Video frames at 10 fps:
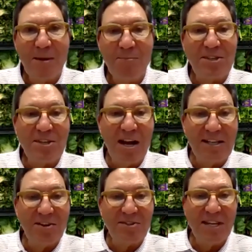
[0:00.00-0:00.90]
But
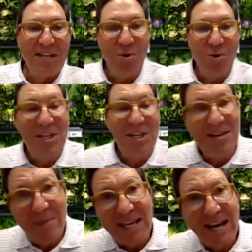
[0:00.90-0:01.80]
Stockdale said, who didn't
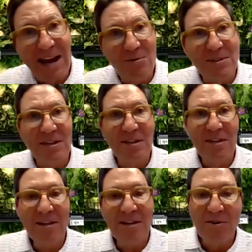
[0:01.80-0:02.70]
make it out?
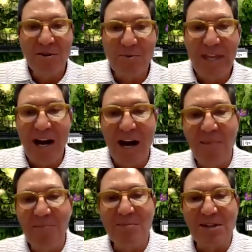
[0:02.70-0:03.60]
Those were the
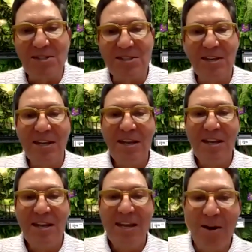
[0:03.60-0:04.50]
optimists
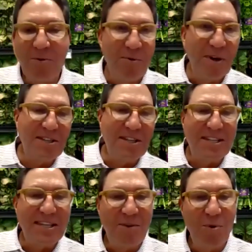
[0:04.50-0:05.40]
they were the ones that
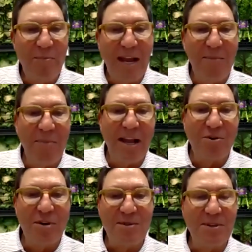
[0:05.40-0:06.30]
said, we'll be out by
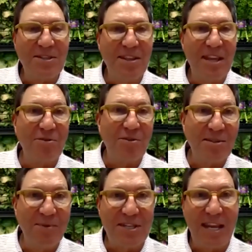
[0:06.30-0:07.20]
Christmas. And then
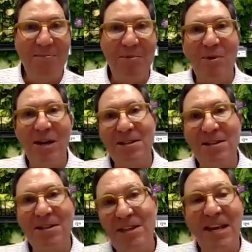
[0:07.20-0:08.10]
Christmas came and went. And
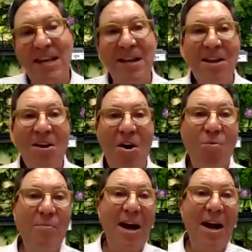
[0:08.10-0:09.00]
then they'd say, oh,
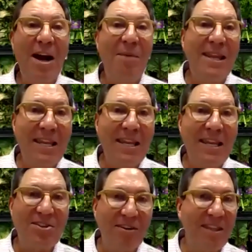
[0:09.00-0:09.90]
we'll be out by
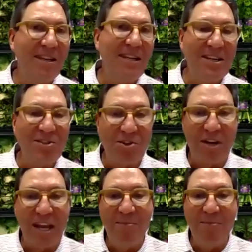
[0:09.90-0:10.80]
Easter. And then Easter
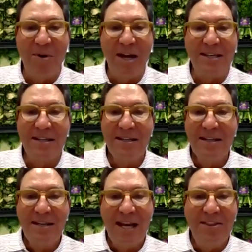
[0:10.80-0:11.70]
came and went.
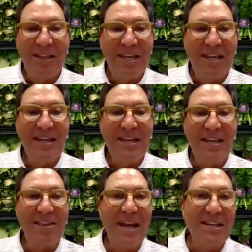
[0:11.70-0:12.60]
And then they'd
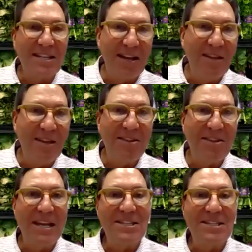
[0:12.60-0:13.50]
think Thanksgiving and
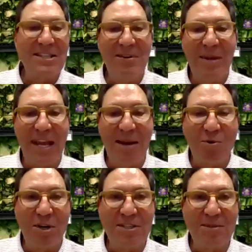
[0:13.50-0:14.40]
Thanksgiving
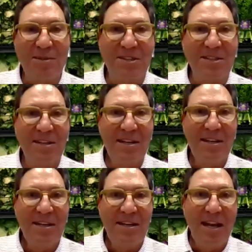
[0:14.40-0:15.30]
became Christmas.
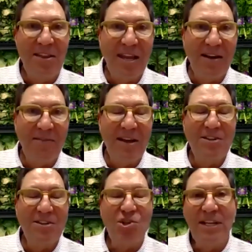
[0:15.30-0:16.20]
And they
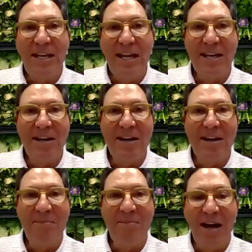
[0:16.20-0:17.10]
eventually ended
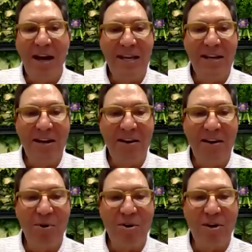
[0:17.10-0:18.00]
up dying of a
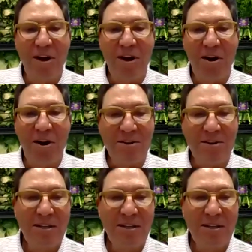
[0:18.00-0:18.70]
broken heart.